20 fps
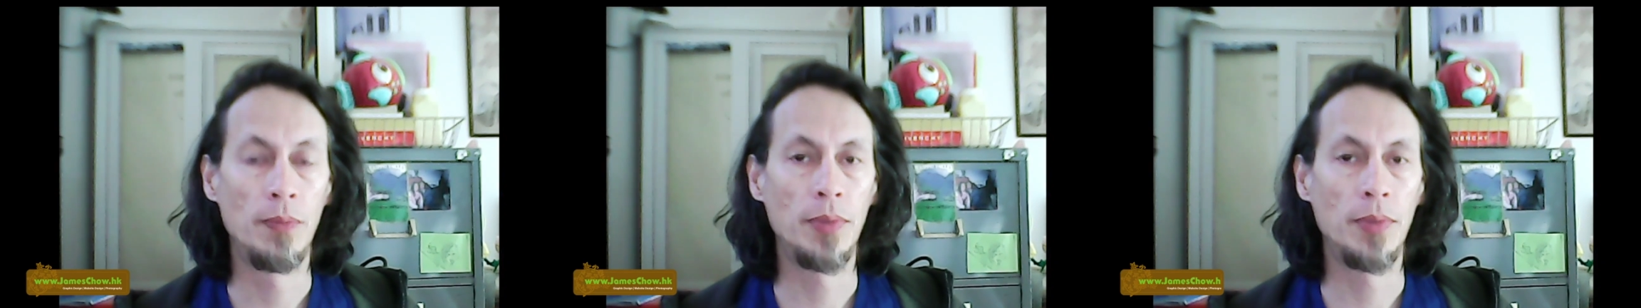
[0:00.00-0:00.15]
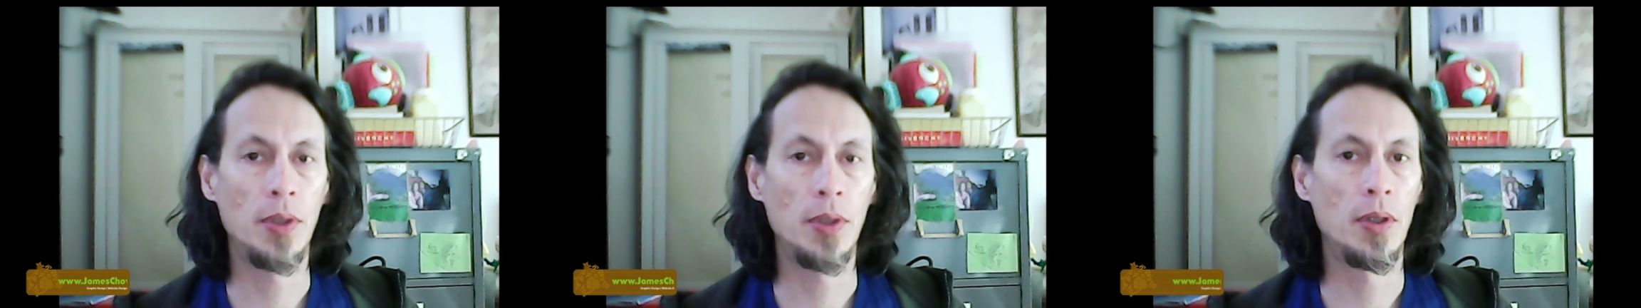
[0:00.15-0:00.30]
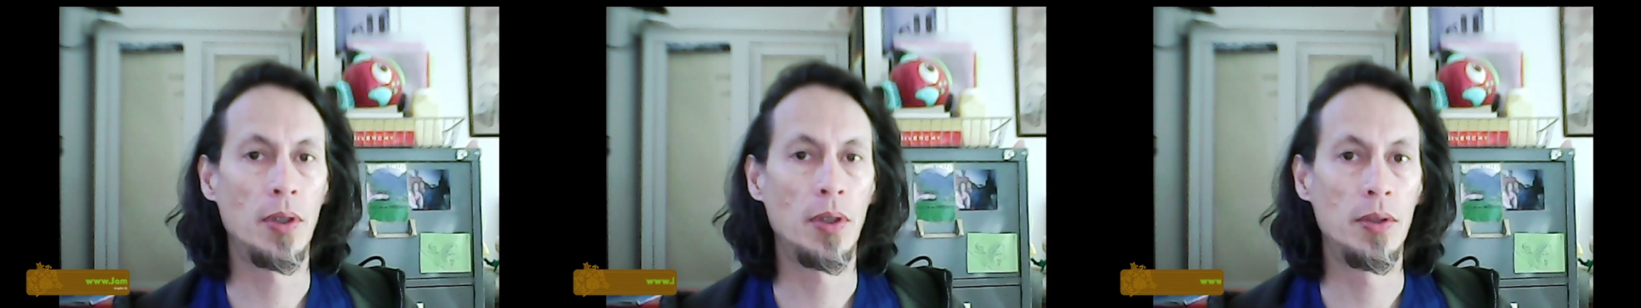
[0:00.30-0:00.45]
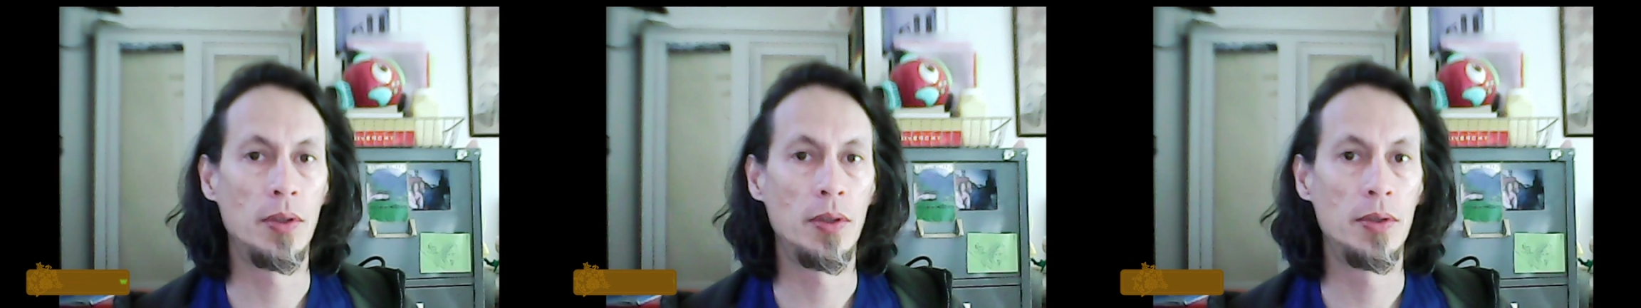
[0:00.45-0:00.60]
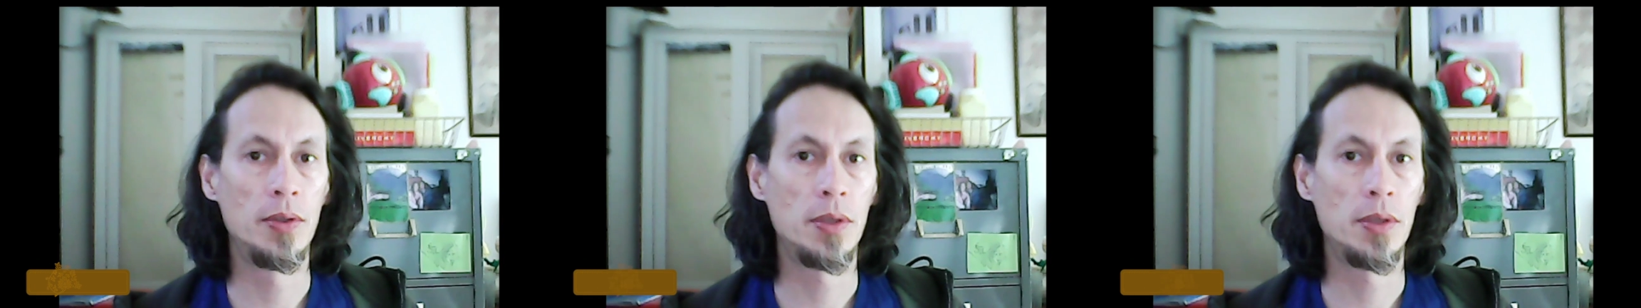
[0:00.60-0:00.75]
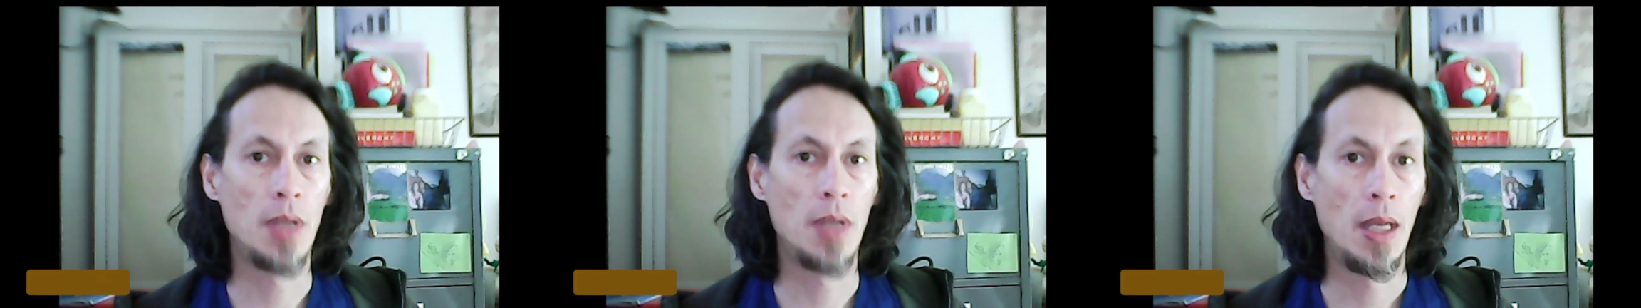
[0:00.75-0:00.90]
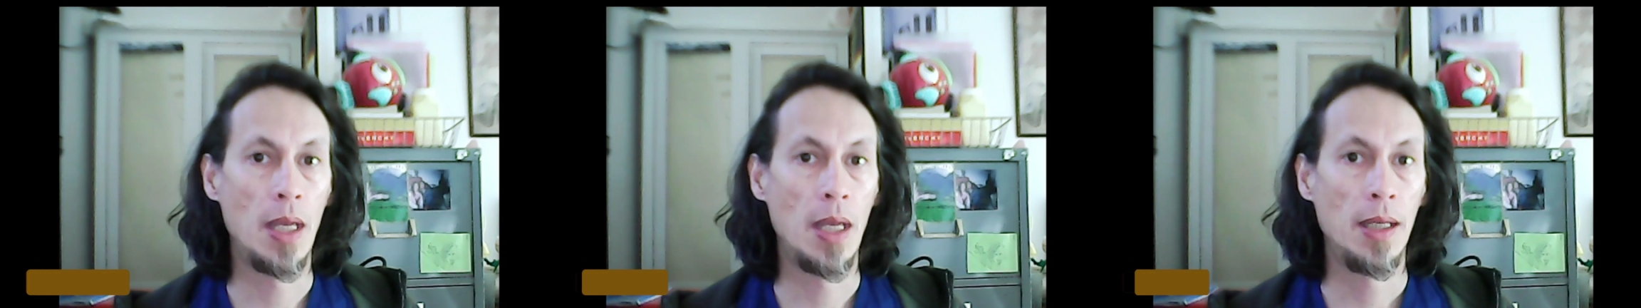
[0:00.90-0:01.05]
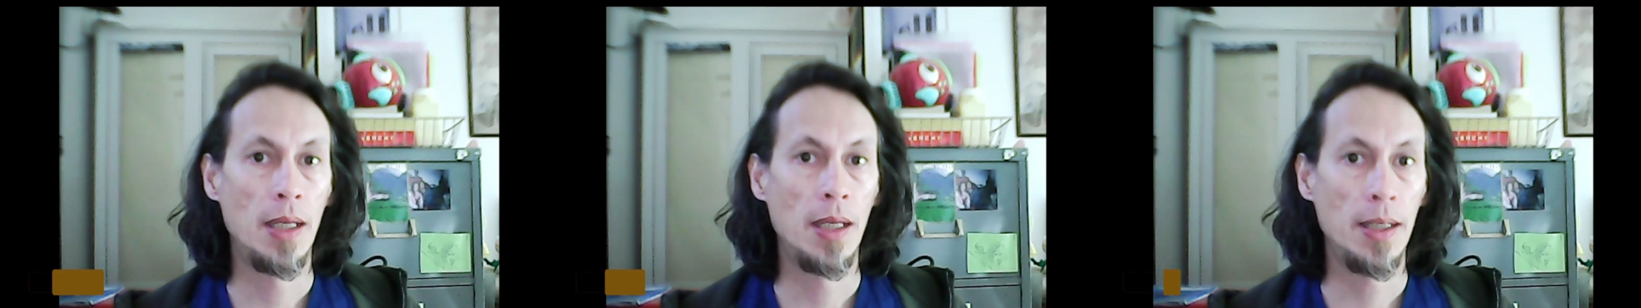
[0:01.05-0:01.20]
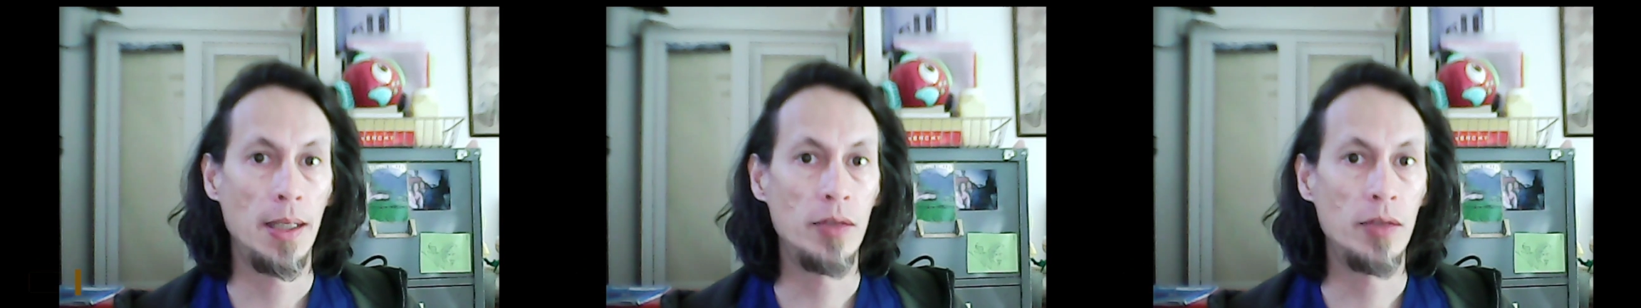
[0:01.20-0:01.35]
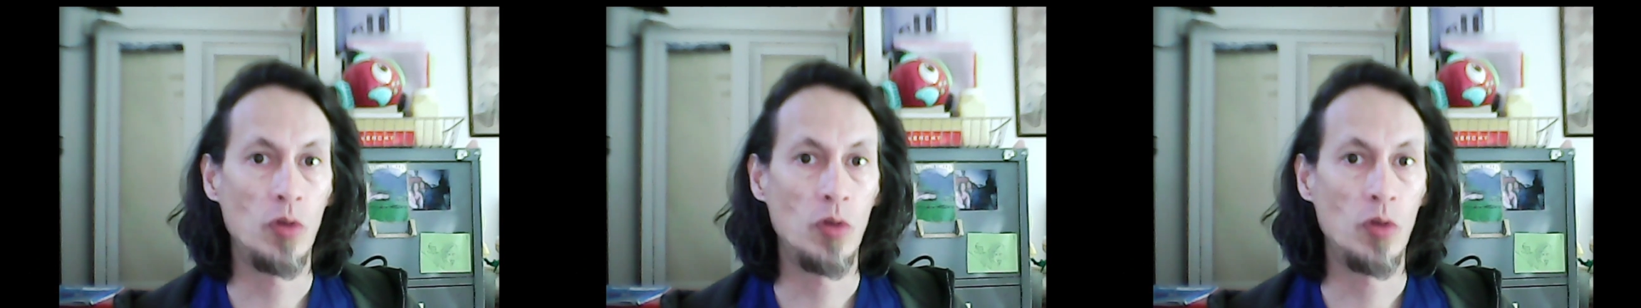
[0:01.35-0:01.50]
because
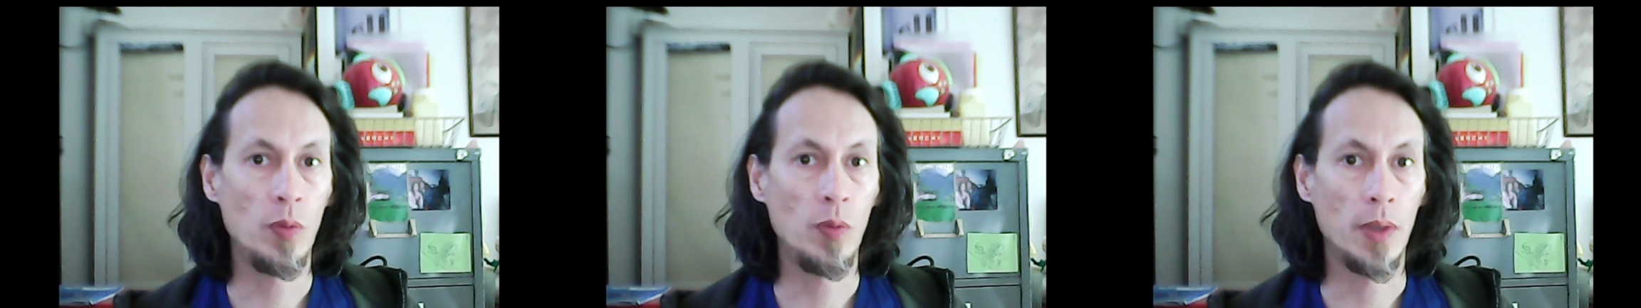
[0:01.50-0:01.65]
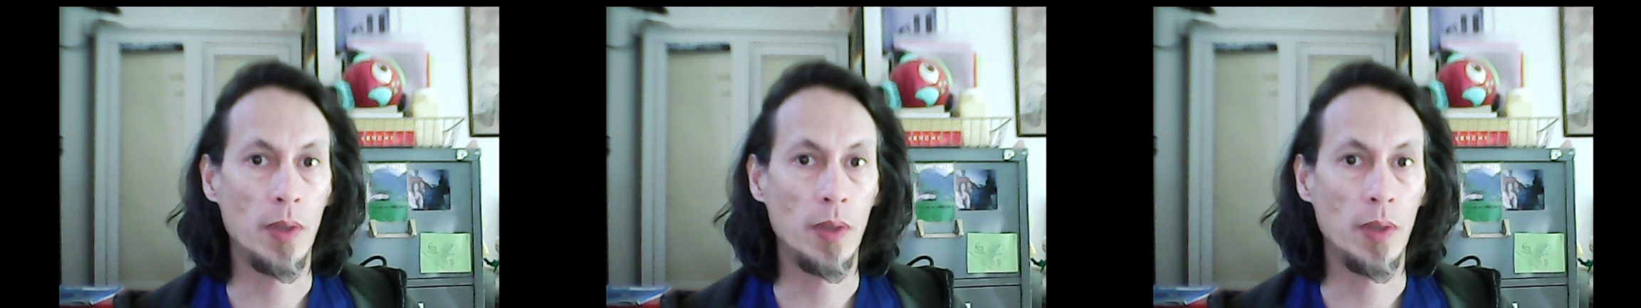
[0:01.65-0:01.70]
it took